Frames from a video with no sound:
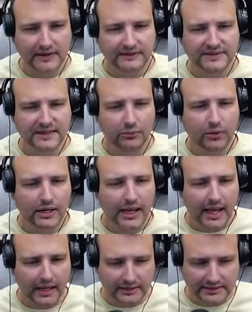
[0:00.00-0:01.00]
if someone
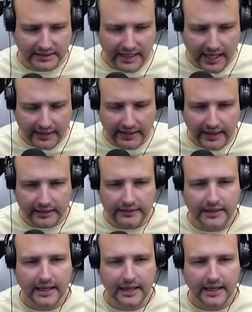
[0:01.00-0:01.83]
else can get